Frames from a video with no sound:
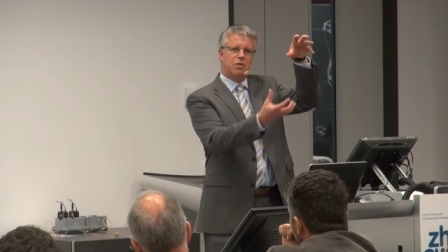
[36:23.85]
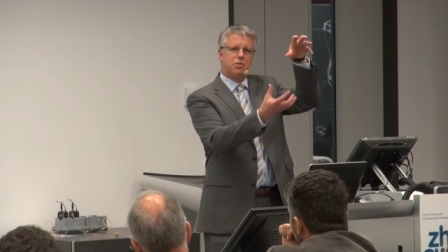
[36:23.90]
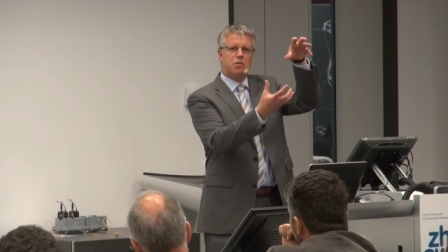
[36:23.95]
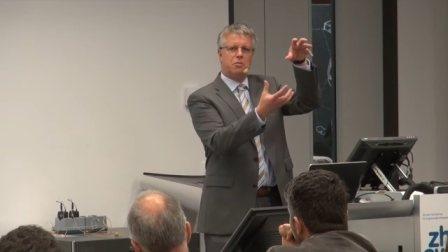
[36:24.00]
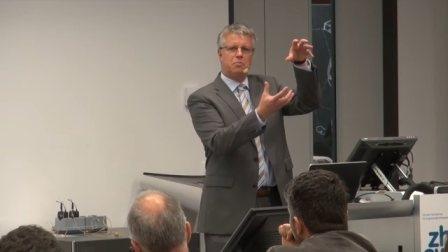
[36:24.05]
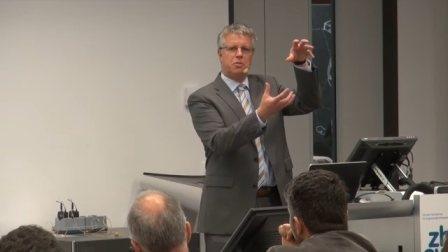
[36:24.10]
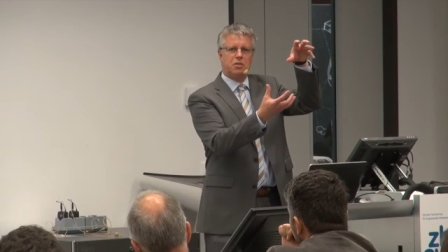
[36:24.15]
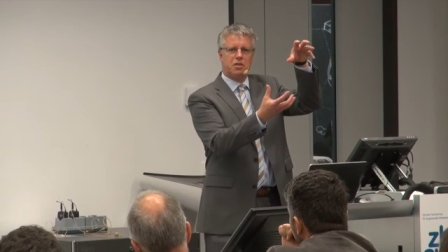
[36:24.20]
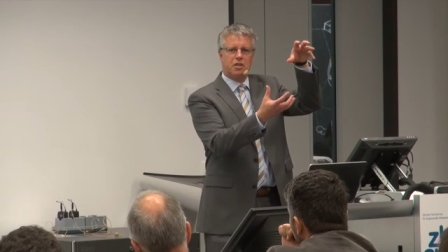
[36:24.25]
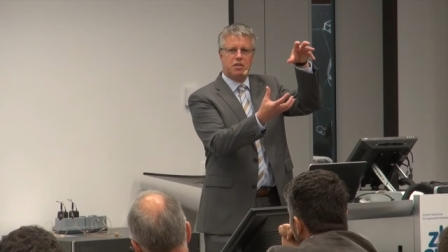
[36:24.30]
with
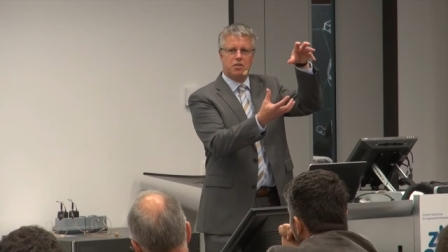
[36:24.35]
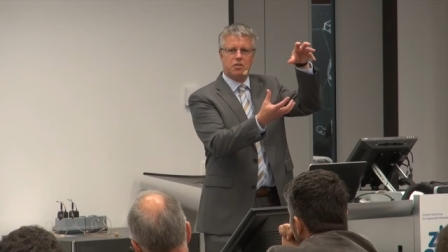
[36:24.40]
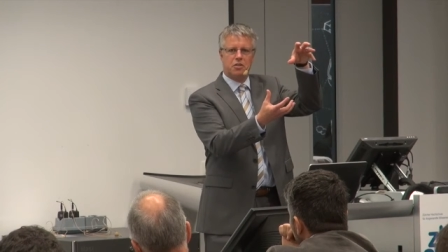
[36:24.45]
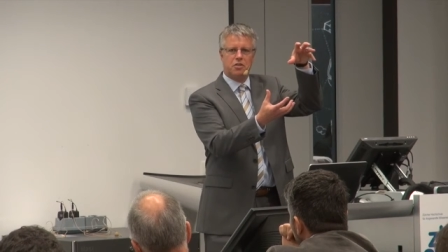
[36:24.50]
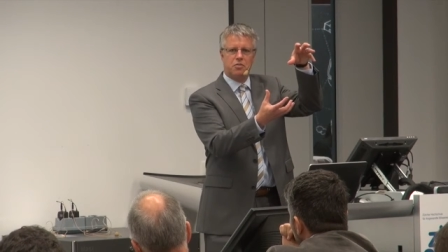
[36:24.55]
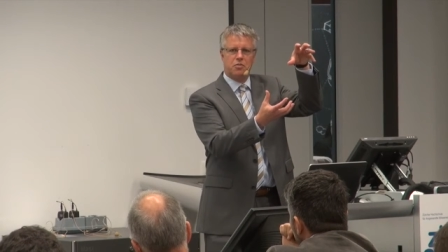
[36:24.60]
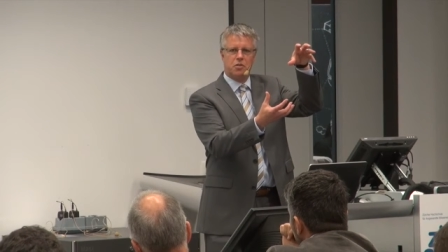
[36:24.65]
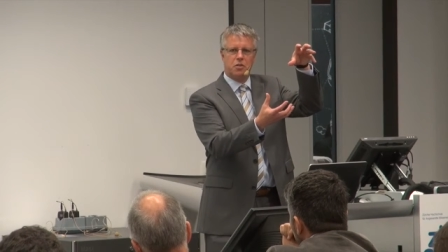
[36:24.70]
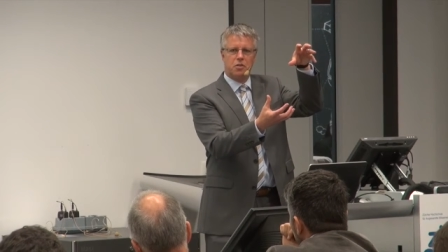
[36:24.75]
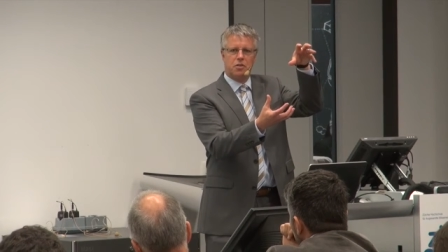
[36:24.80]
the
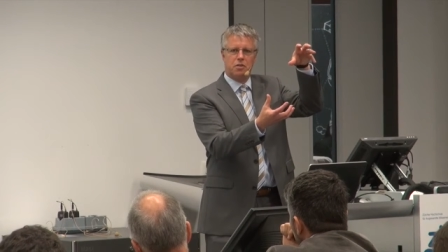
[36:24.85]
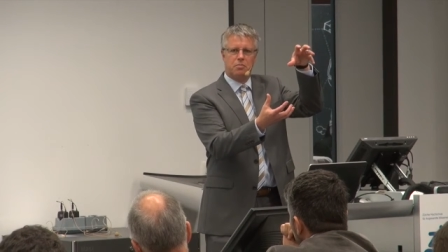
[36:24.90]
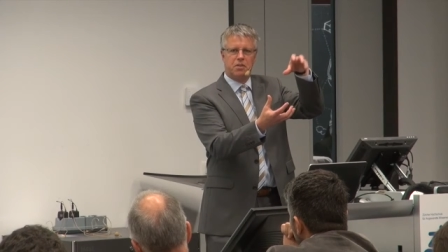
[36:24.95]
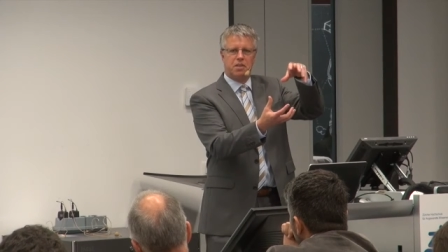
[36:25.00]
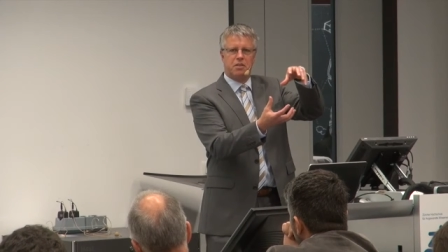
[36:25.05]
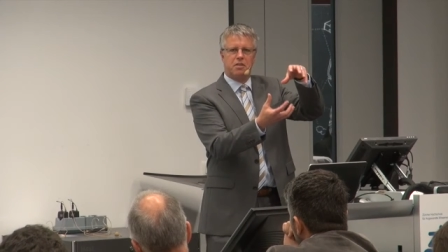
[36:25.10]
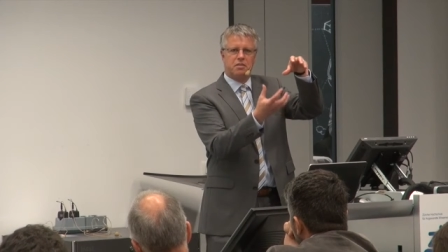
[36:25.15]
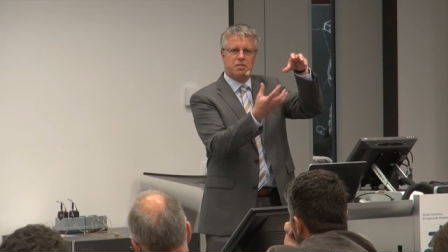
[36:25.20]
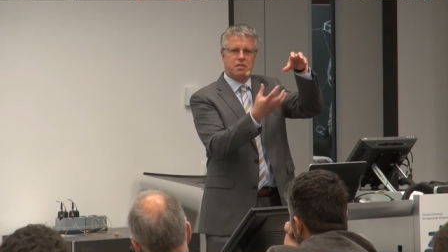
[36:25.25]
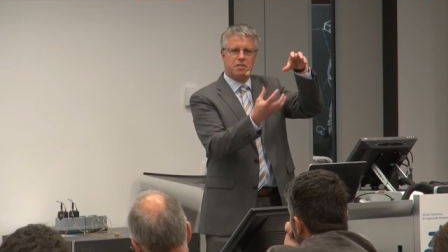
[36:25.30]
production world,
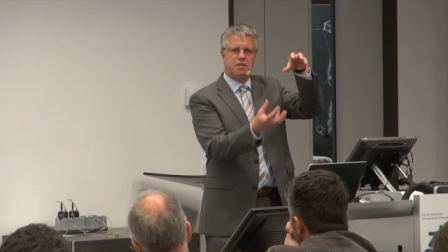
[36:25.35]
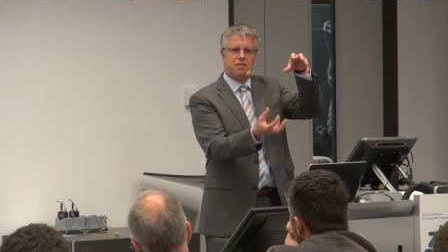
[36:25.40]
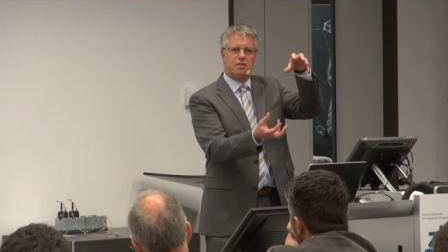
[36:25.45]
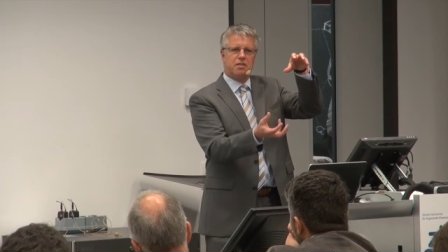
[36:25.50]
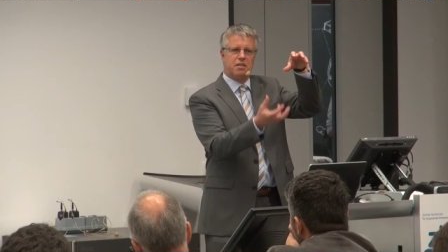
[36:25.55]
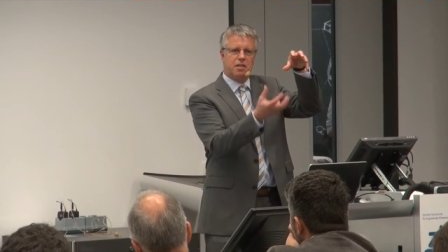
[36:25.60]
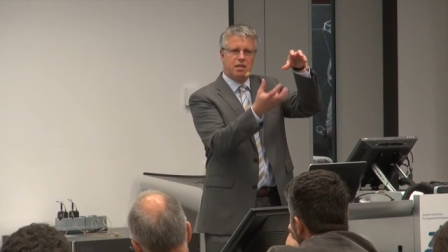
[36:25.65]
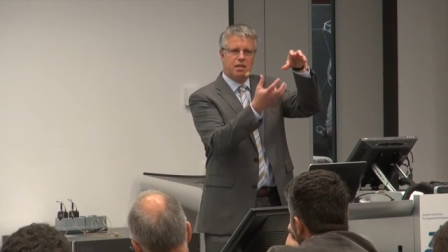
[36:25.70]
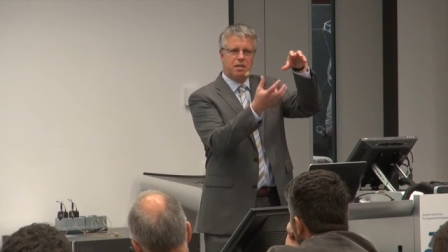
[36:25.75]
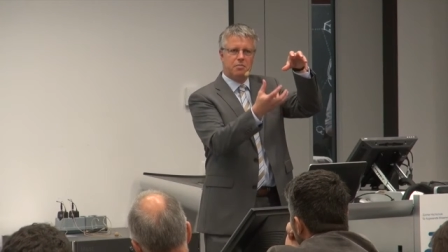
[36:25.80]
because it's,